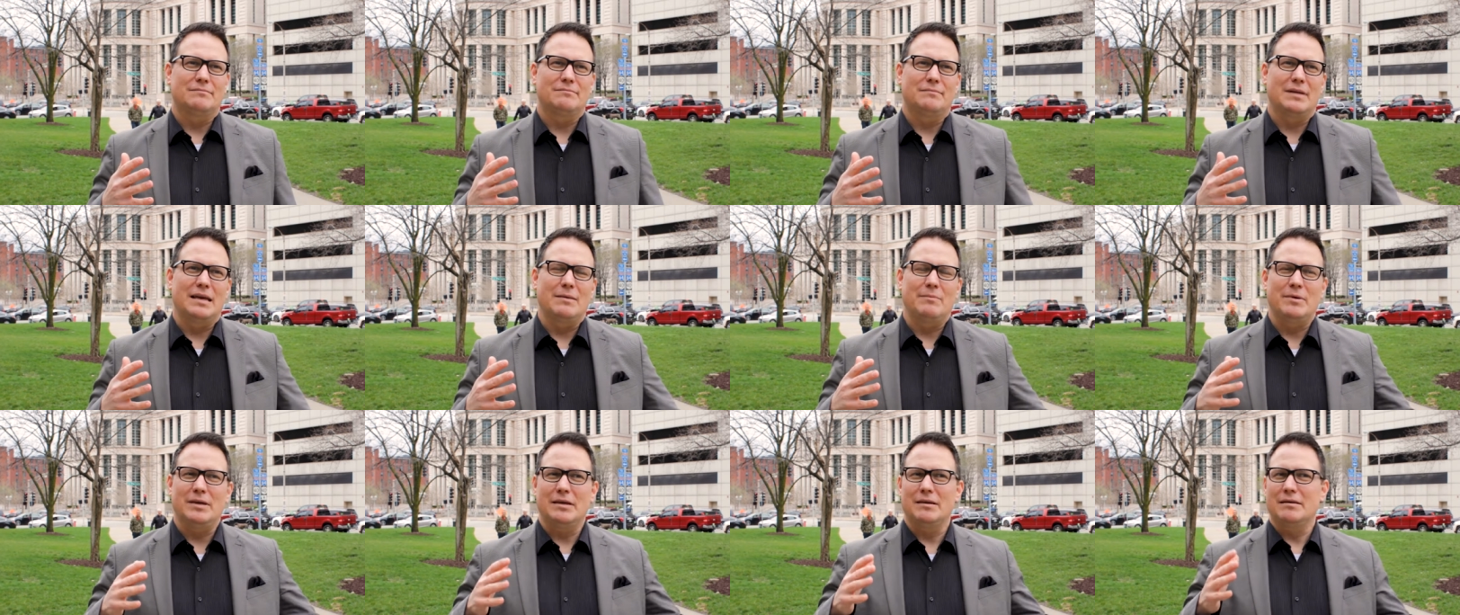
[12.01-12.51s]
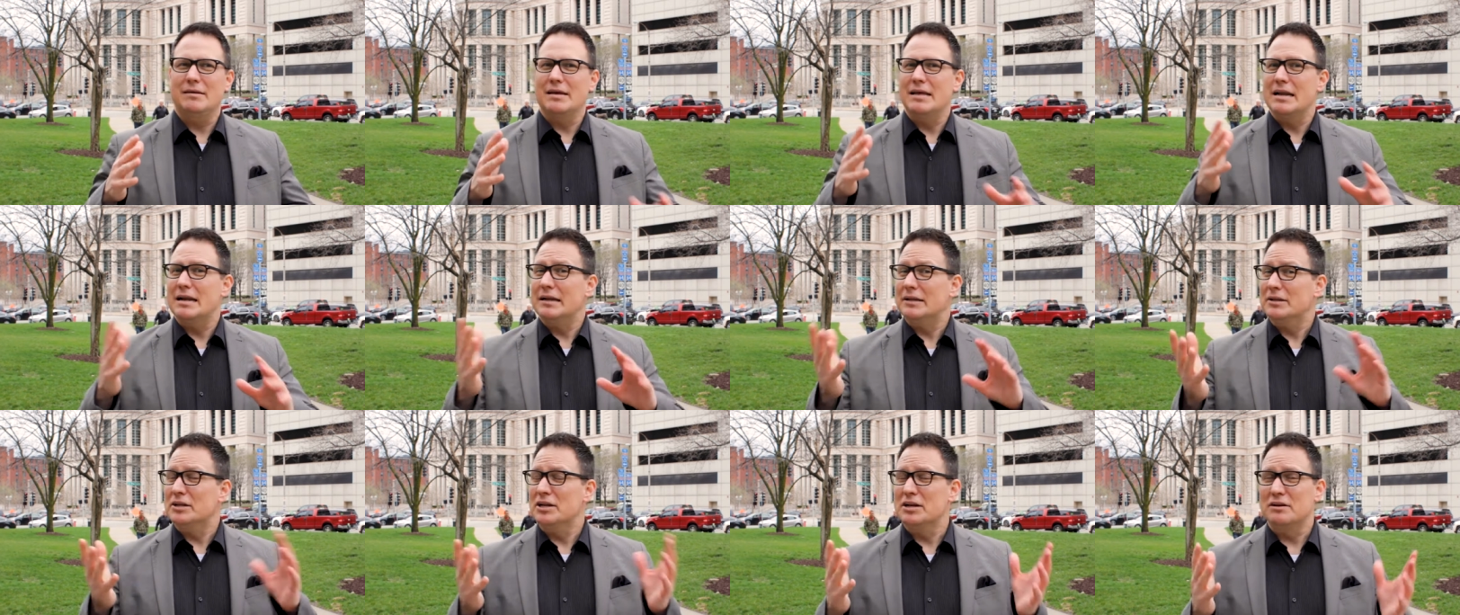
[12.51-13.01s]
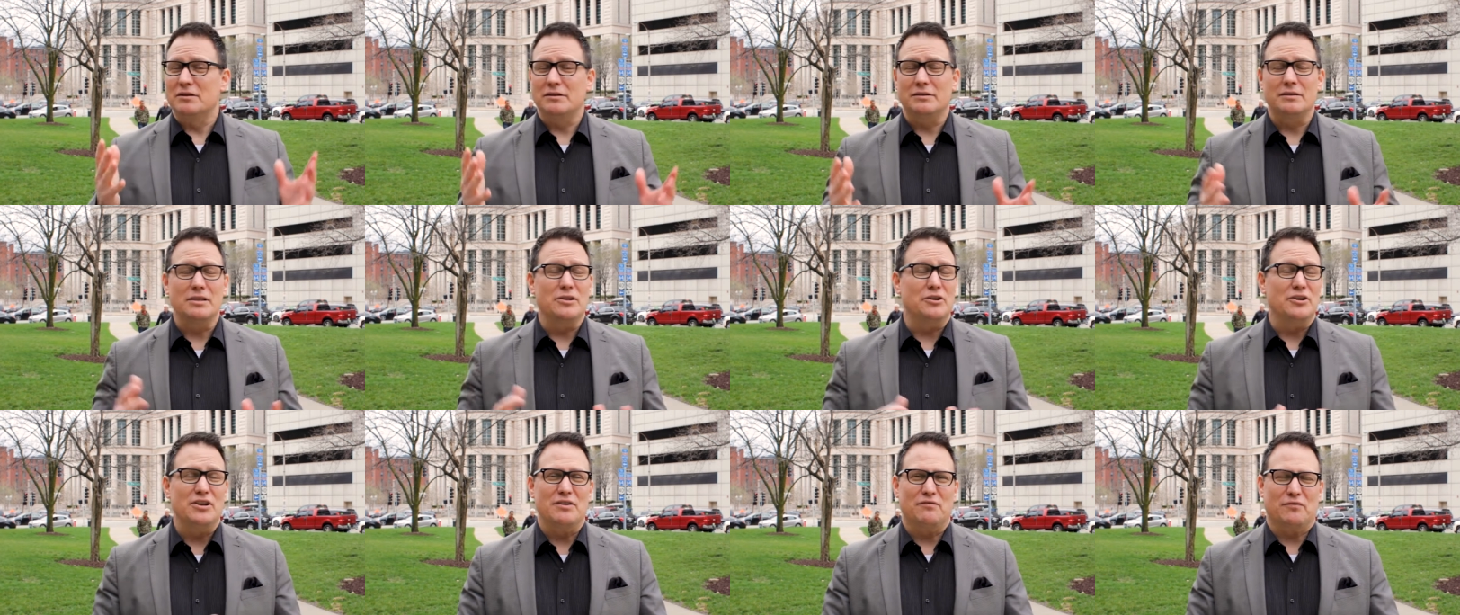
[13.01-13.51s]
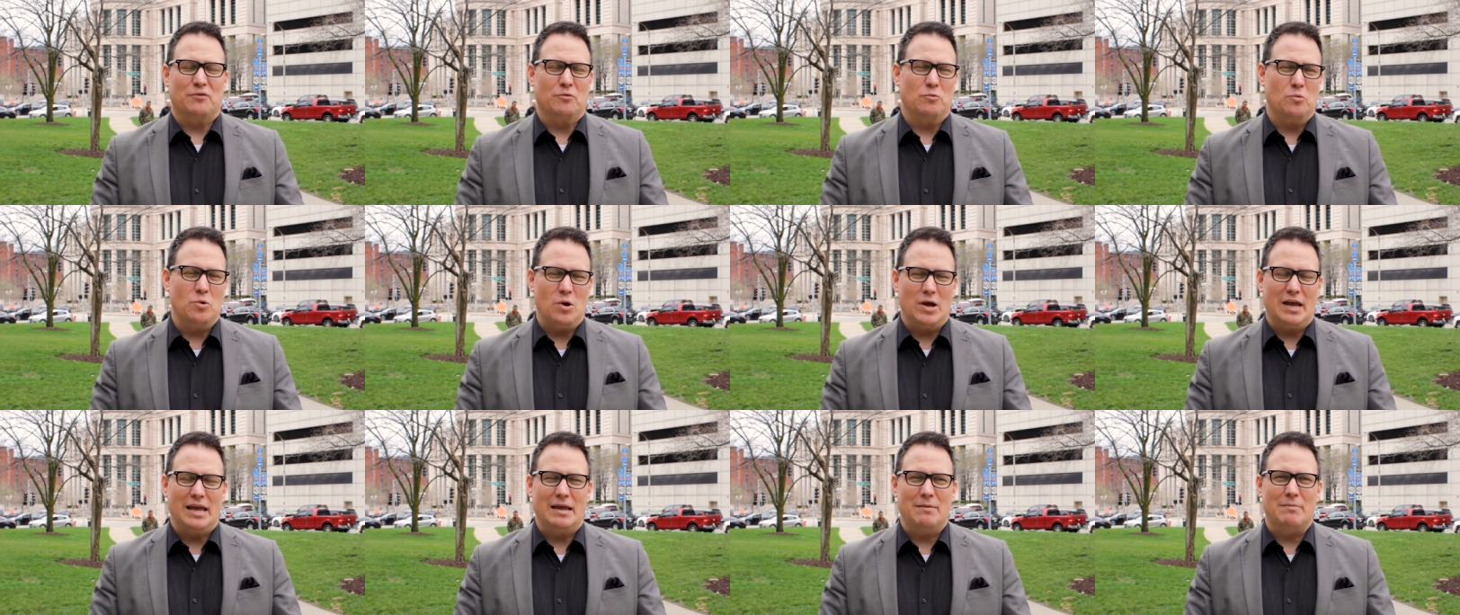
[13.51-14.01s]
maybe in a little, little different
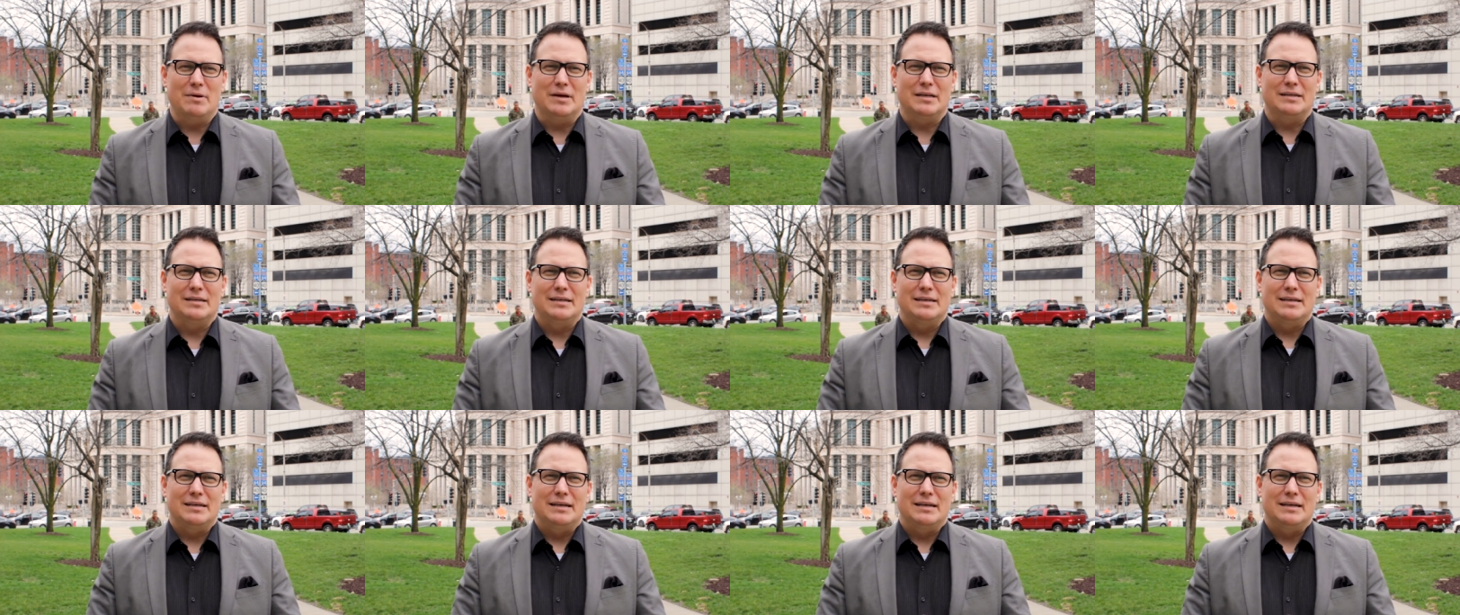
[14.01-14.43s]
way, but